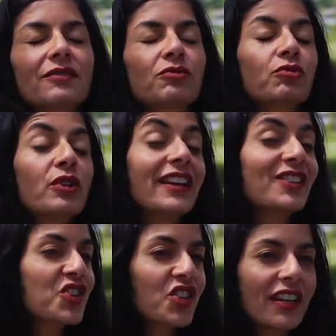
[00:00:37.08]

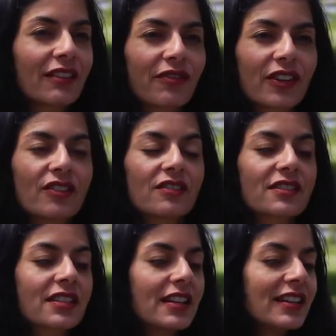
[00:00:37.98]
rich, it
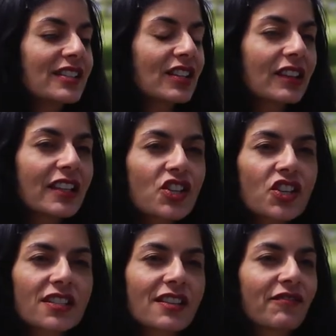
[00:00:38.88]
feels
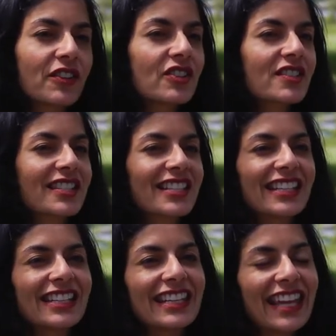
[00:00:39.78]
delicious, it feels
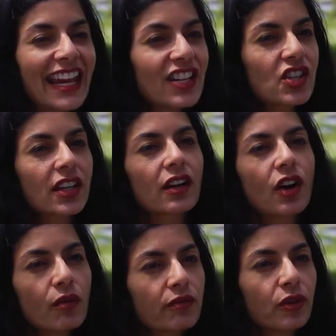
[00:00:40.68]
engaging and
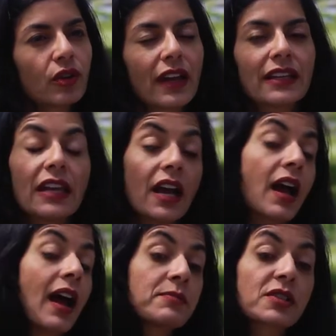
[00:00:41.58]
hopeful. And yeah,
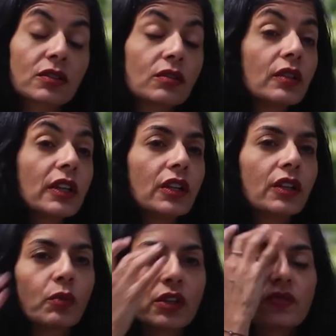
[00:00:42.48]
absolutely, you
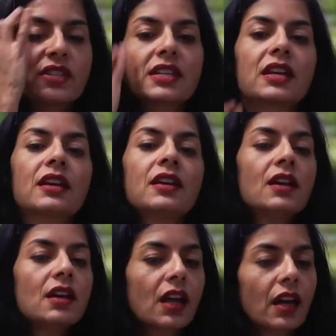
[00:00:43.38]
know, when you see
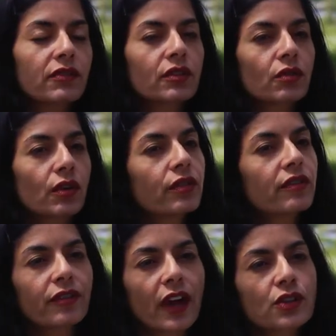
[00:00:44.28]
kind of the growth
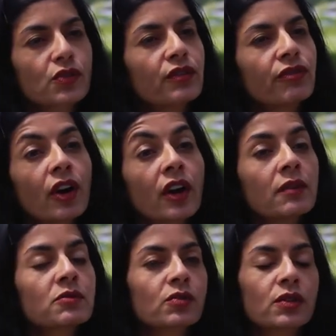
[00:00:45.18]
of factory
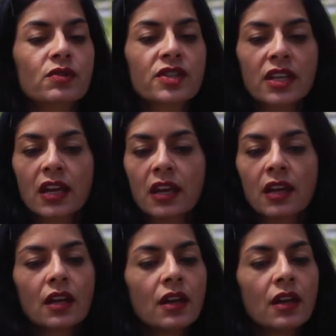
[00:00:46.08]
farms or you see